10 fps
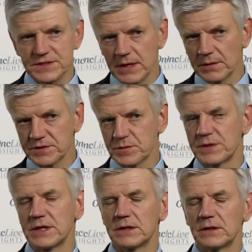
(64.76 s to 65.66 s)
cells
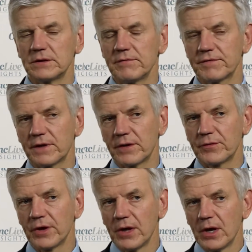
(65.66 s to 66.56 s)
within the lymph
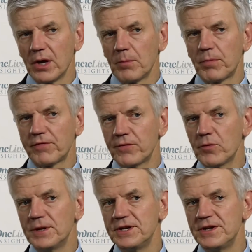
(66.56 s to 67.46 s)
node
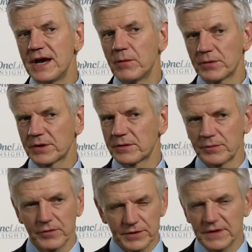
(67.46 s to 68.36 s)
perform a network,
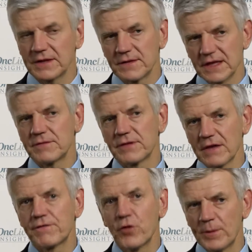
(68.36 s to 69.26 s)
uh, uh, they,
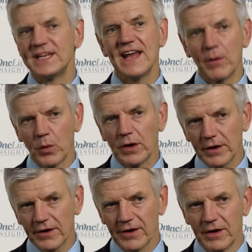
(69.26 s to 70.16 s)
they form a
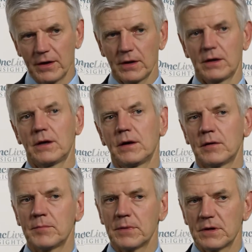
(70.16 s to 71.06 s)
network
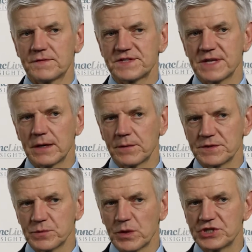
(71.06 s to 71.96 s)
um, of
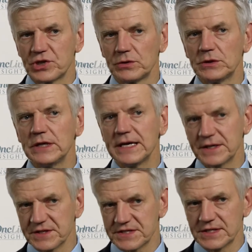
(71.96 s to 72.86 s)
cells which are
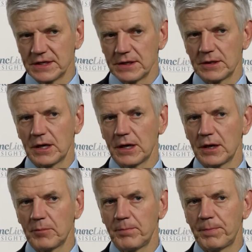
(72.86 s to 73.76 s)
linked
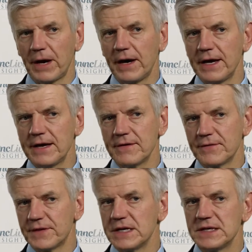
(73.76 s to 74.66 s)
uh, by
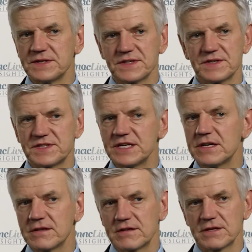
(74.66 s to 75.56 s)
these
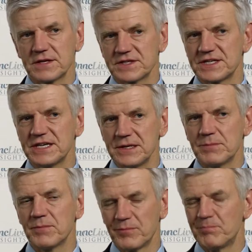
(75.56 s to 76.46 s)
CD30
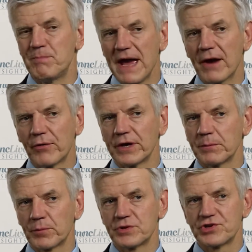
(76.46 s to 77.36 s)

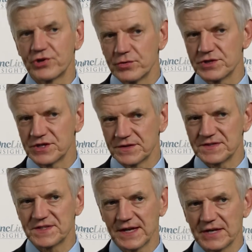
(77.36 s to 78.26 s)
bearing
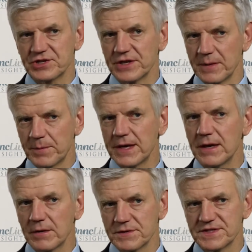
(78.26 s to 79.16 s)
protrusions that actually
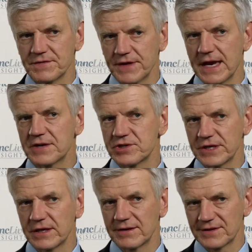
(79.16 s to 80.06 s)
appear as if they
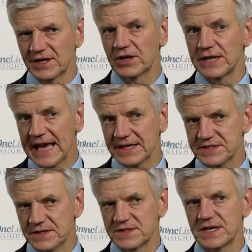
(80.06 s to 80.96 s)
actually
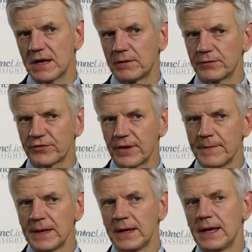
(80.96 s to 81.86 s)
connect the cells.
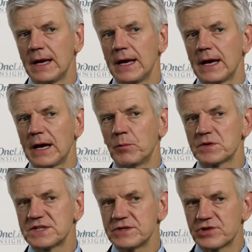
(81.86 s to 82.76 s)
And
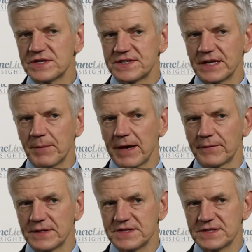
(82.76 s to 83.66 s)
what's interesting
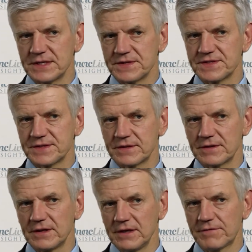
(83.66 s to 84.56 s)
about this is that
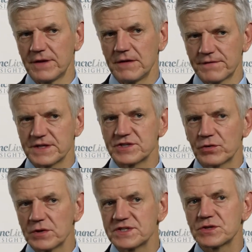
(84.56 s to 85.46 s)
if, if there's
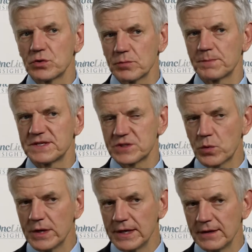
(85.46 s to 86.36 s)
crosstalk
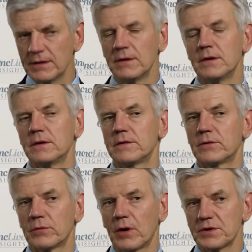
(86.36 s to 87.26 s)
between
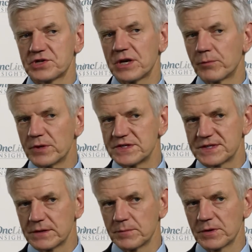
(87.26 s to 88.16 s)
the Hodgkin Reed
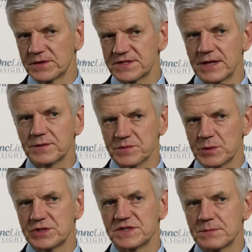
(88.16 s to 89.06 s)
Sternberg cells,
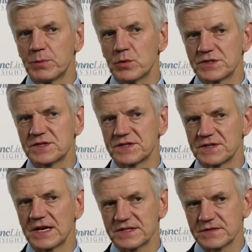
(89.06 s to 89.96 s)
which is important to
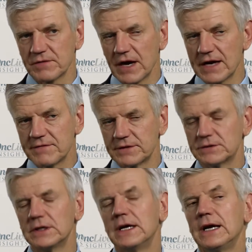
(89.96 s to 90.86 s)
their survival,